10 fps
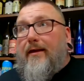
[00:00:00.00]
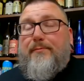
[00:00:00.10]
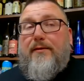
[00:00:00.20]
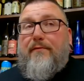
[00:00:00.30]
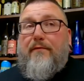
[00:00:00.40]

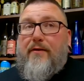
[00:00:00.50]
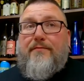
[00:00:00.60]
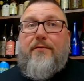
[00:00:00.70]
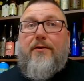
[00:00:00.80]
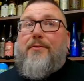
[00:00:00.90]
Except for
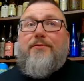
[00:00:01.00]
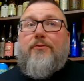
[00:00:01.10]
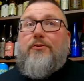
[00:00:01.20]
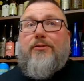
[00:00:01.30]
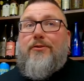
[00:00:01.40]
Fox Farm, because
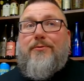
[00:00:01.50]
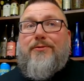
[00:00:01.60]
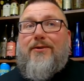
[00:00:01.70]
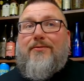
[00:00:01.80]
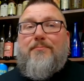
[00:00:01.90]
their shit's
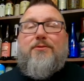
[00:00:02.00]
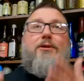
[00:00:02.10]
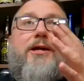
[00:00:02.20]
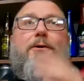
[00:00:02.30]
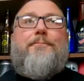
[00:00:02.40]
always awesome. So,
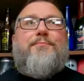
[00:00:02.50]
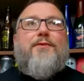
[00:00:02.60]
you go.